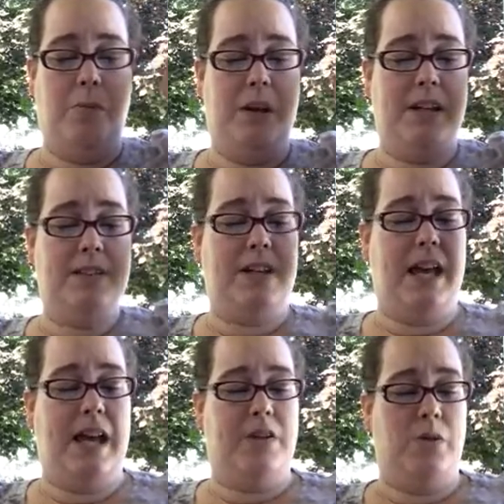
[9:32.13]
biggest
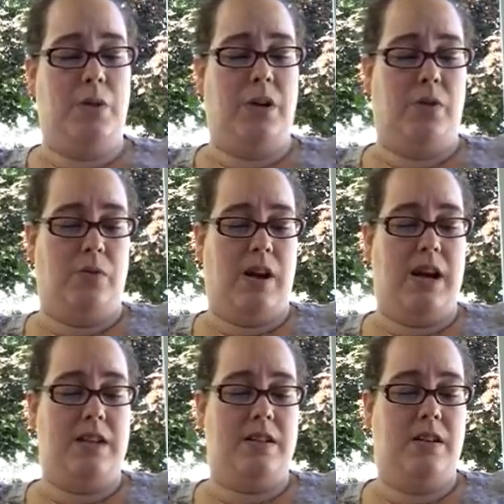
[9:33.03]
candle
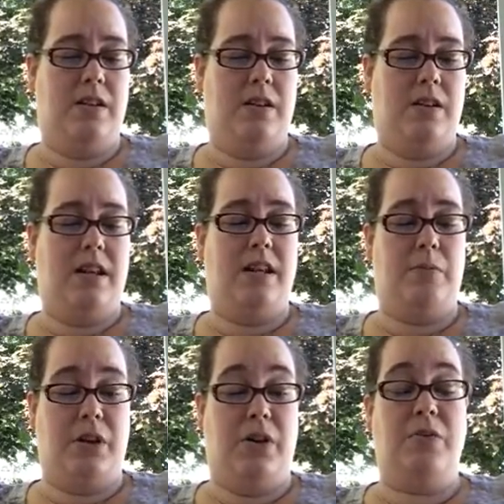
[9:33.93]
regret,
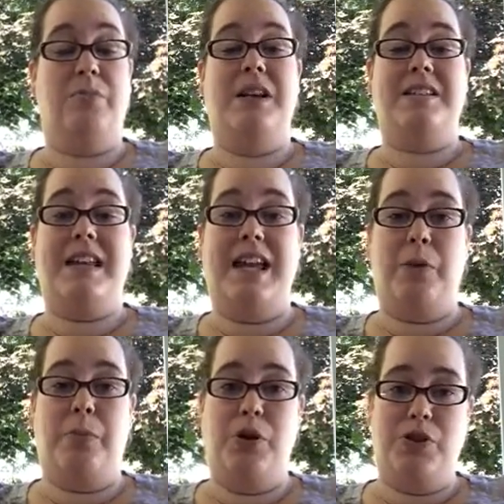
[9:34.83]
biggest
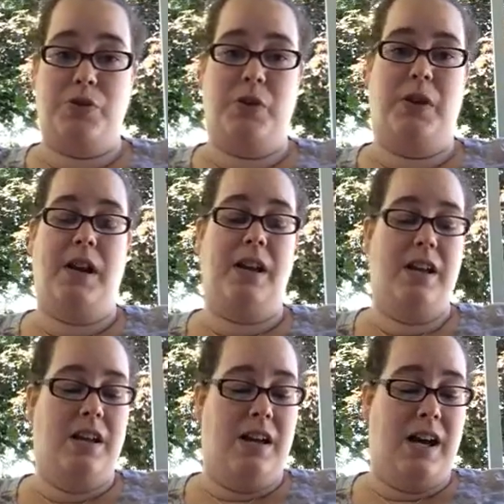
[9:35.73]
candle purchase regret,
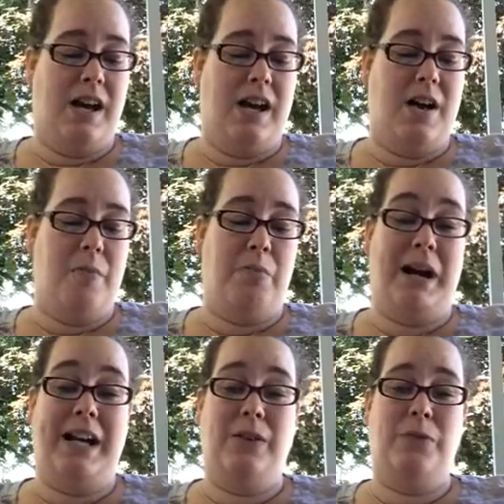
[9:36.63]

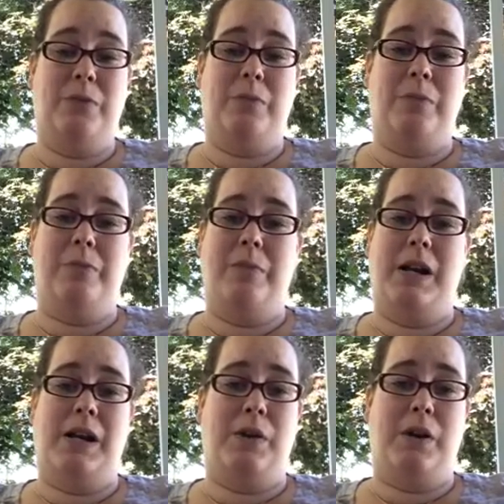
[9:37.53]
buying from
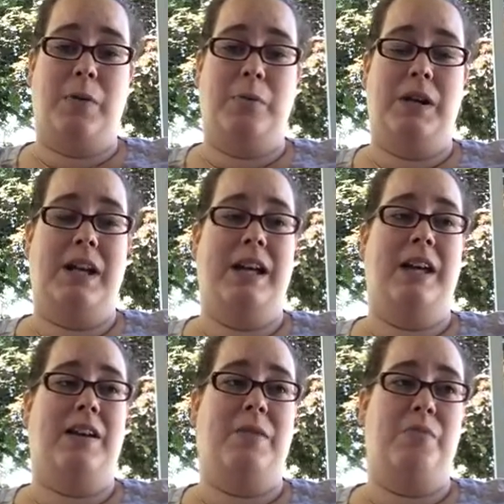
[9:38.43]
another
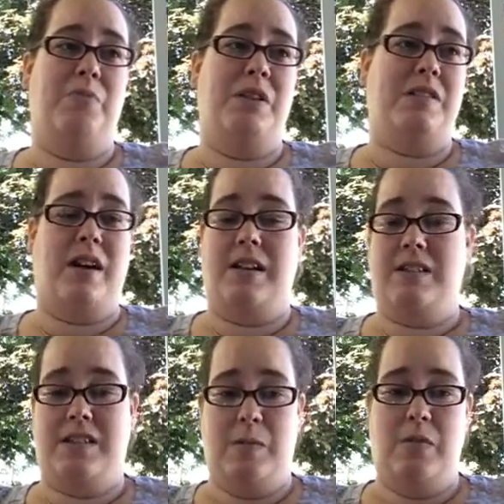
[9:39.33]
company
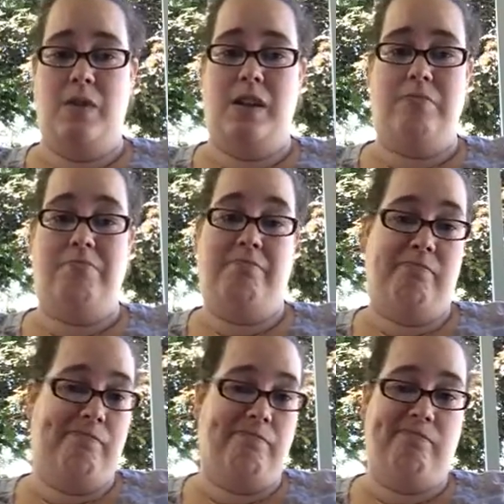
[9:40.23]
besides CBV,
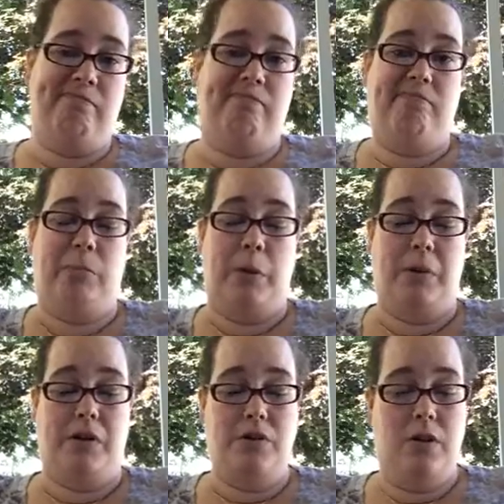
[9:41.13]
pretty
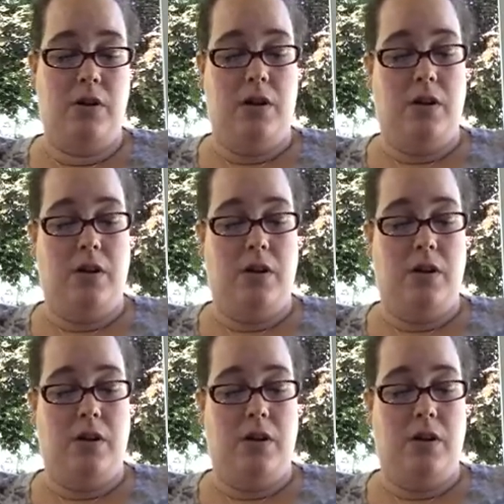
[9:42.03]
much.